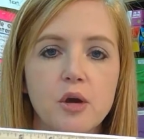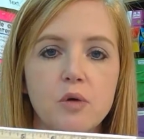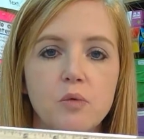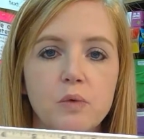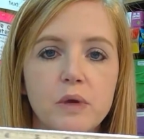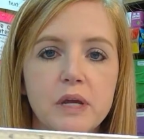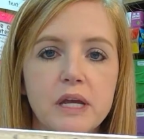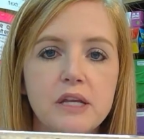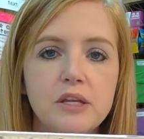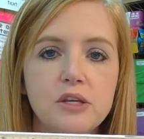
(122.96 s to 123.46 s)

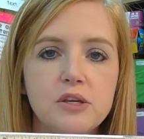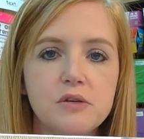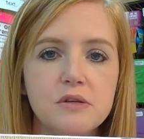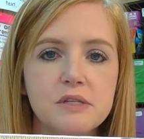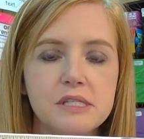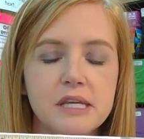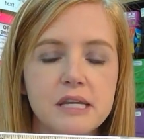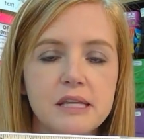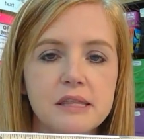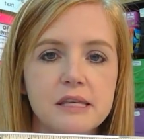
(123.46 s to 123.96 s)
When
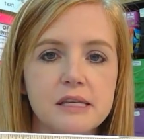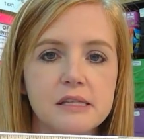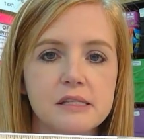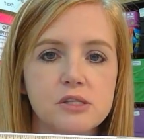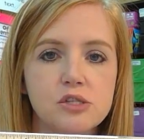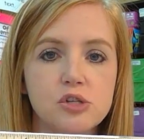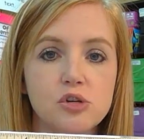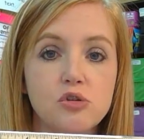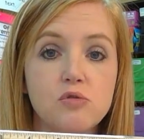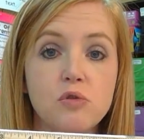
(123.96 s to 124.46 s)
using this
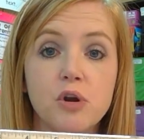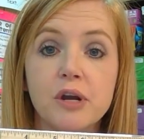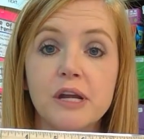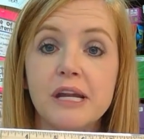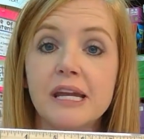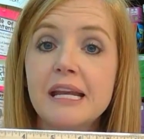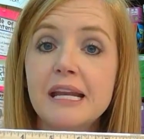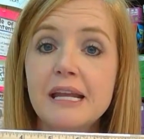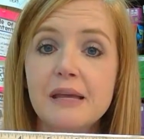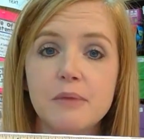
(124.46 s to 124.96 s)
tool or
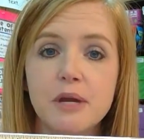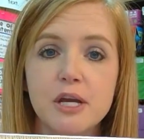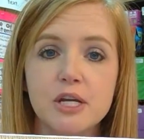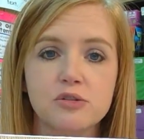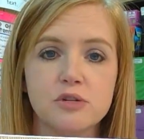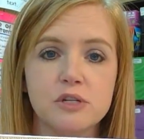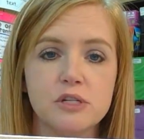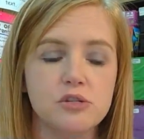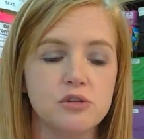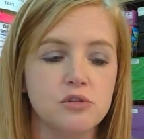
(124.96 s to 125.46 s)
any
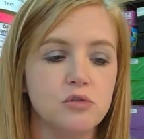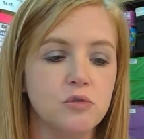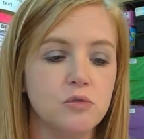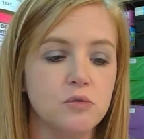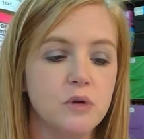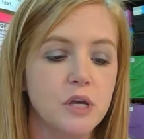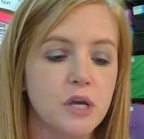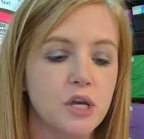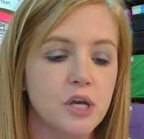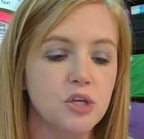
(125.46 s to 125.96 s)
measuring
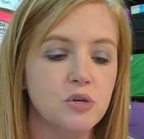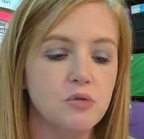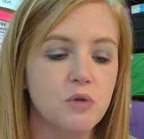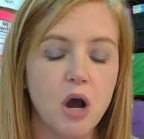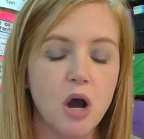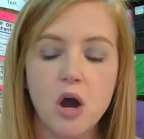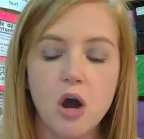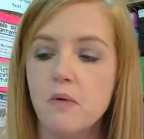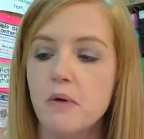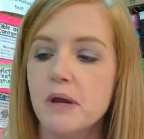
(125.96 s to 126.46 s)
tool, you
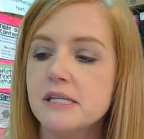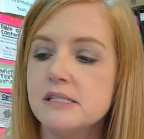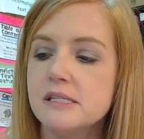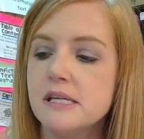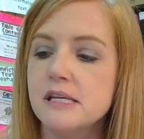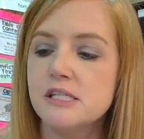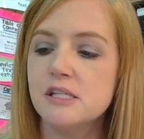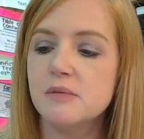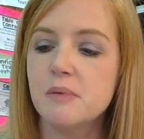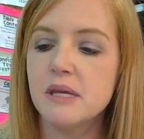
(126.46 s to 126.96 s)
always
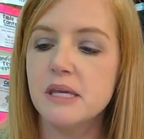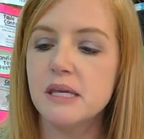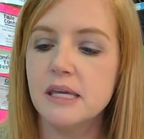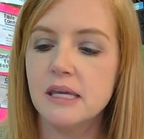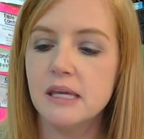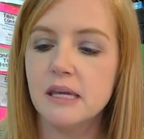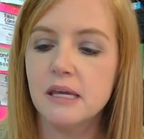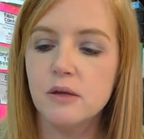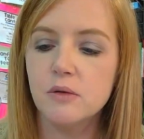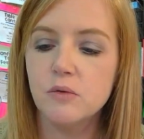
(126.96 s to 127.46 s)
need to
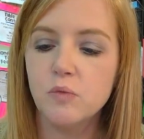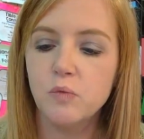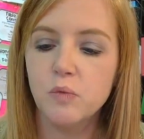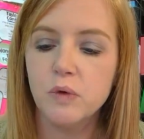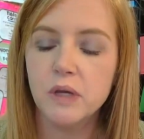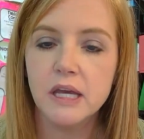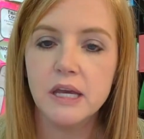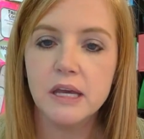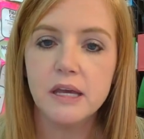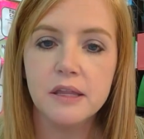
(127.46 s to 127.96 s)
begin
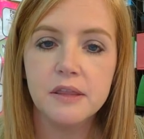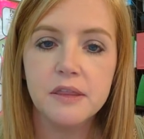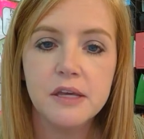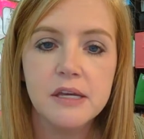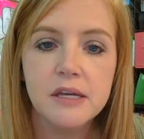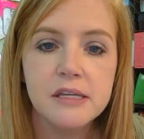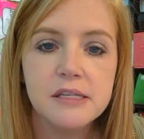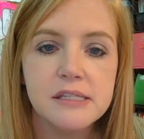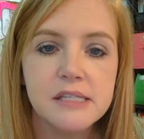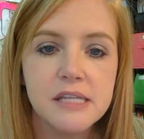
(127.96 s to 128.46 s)

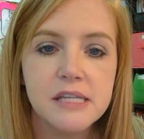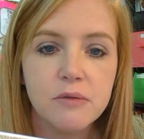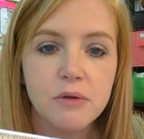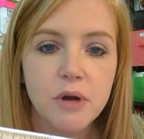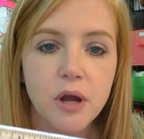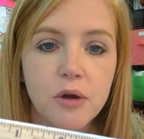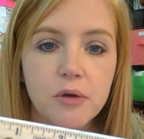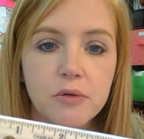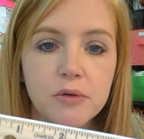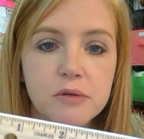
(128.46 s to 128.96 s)
with
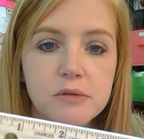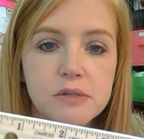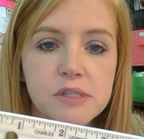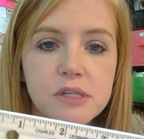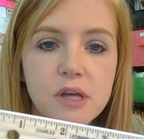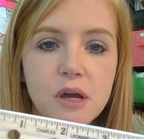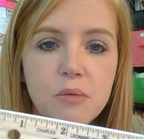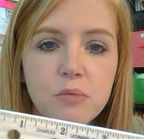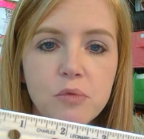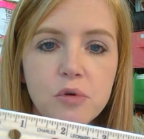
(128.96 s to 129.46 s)
0. Now,
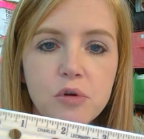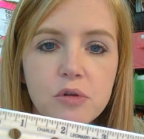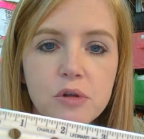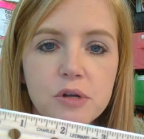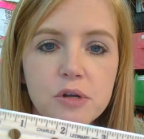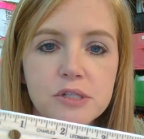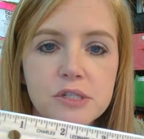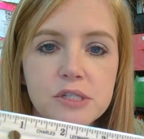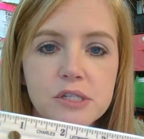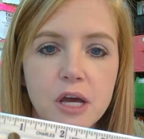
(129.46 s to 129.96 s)
some
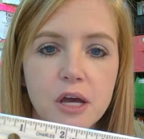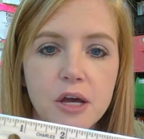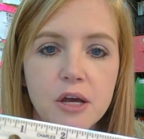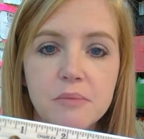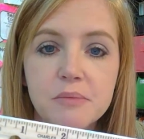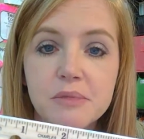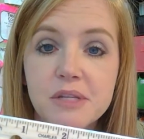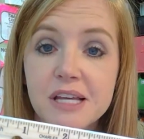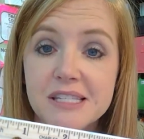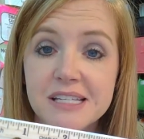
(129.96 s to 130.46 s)
rulers
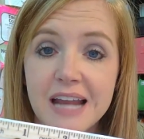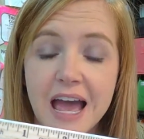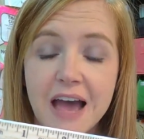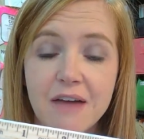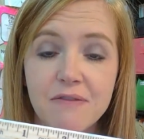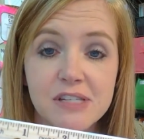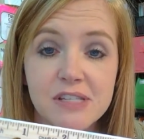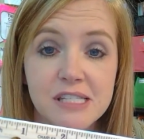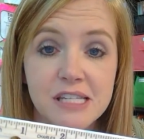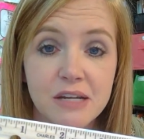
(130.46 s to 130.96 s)
doesn't
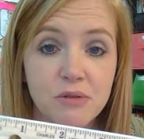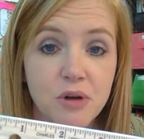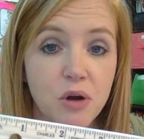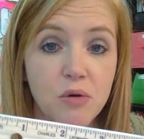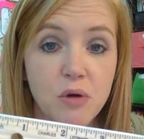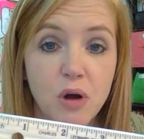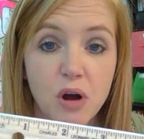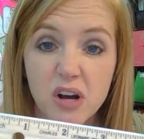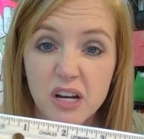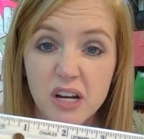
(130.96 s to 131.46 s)
have a
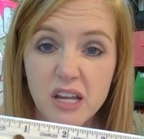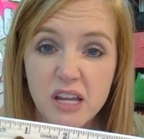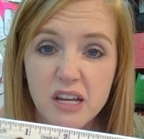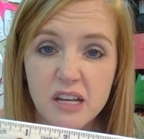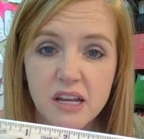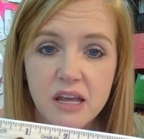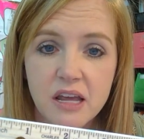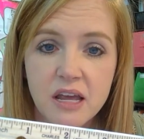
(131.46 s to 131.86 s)
0 on it.